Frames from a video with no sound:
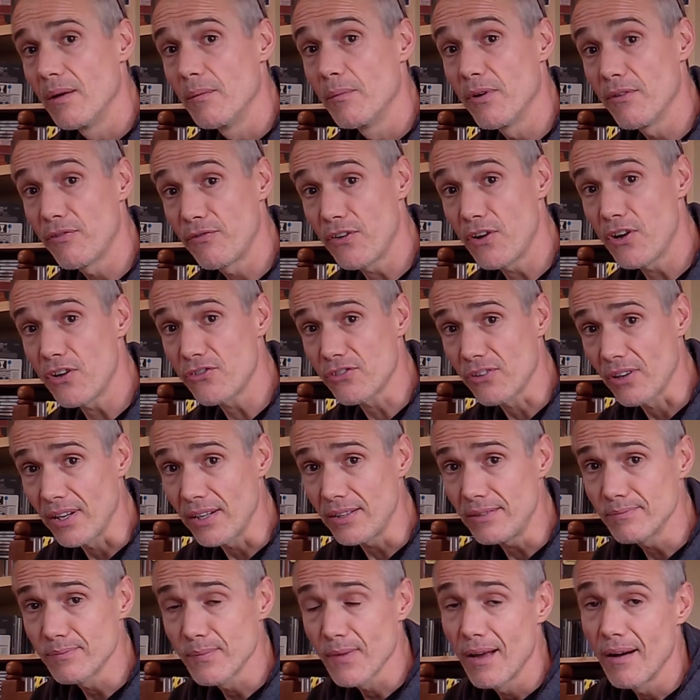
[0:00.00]
But
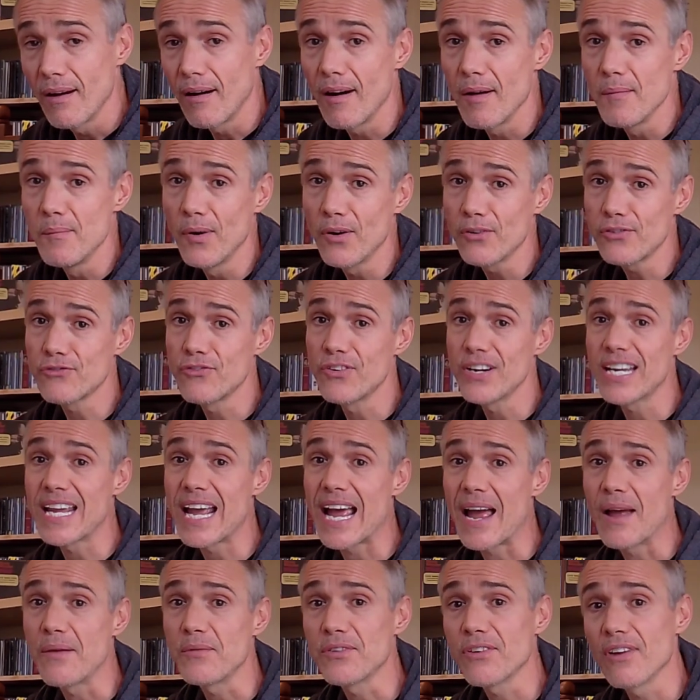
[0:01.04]
firstly, I must
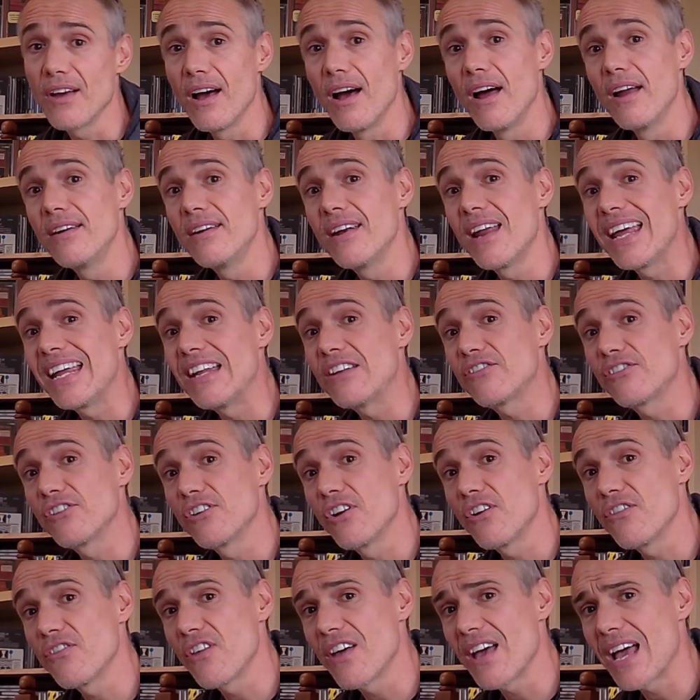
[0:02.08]
recount an
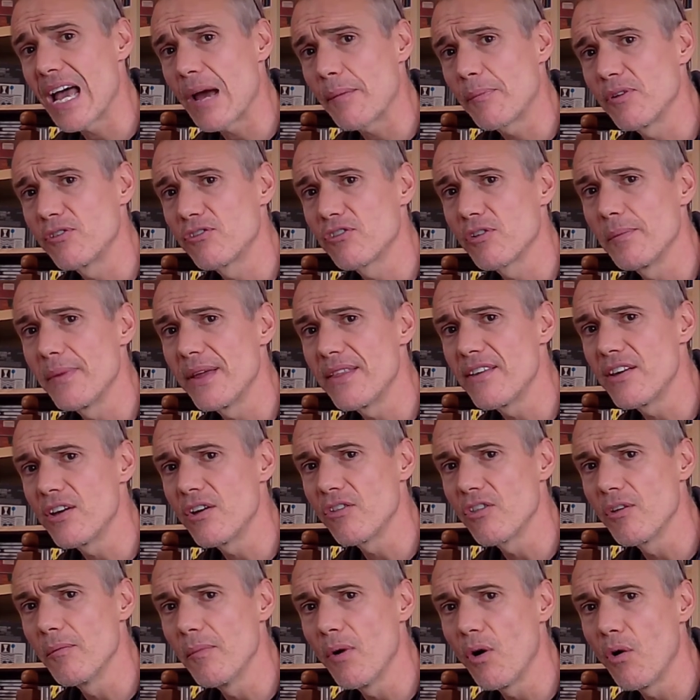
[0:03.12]
incident that happened to me the
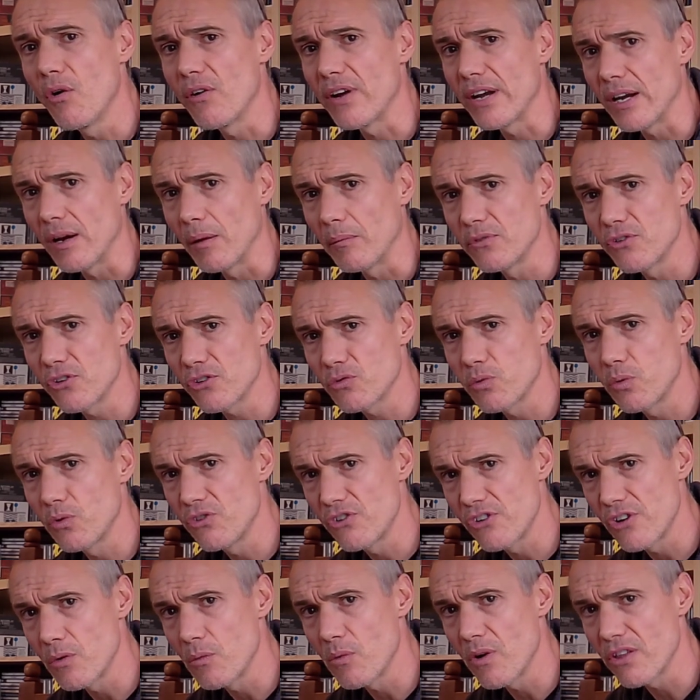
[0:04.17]
other morning. I'm just
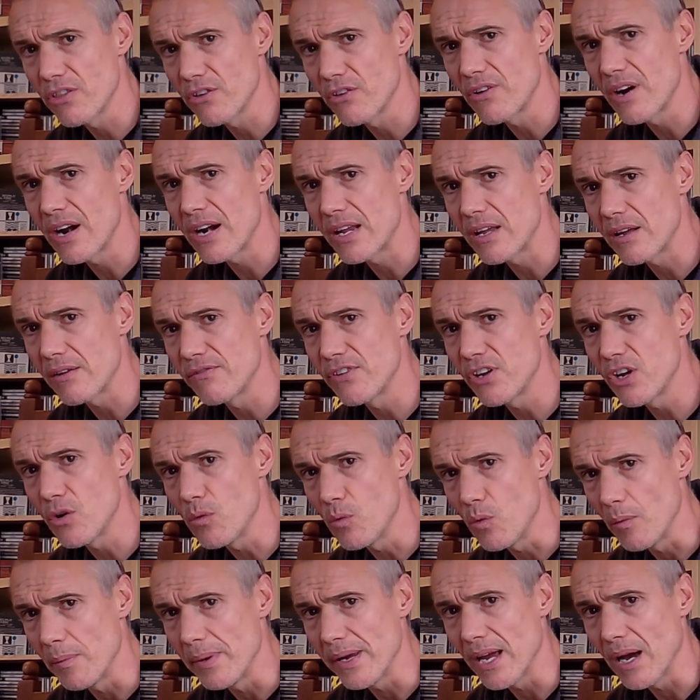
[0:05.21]
wondering whether any of you
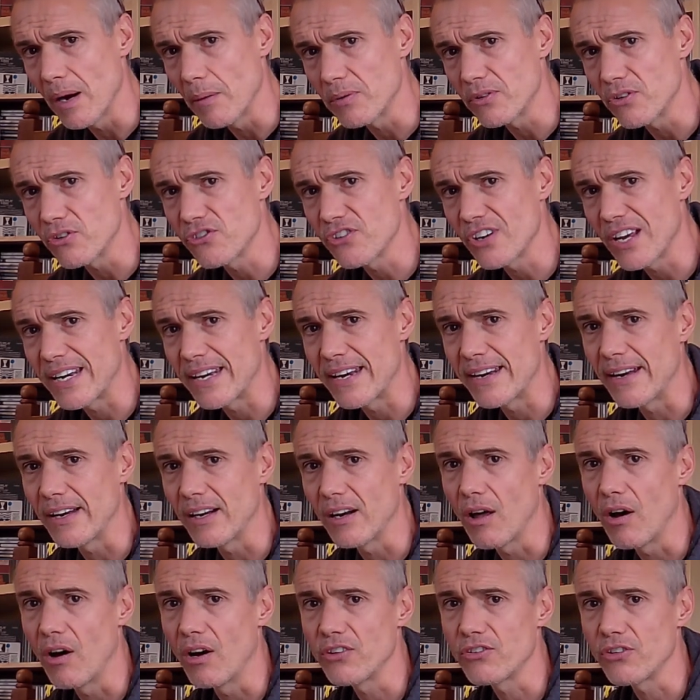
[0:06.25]
will be able to shed any
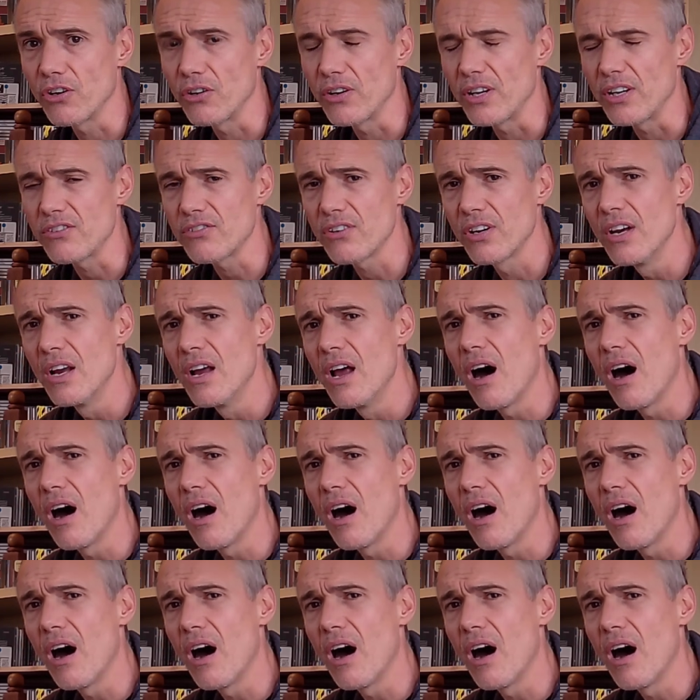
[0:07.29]
light on it.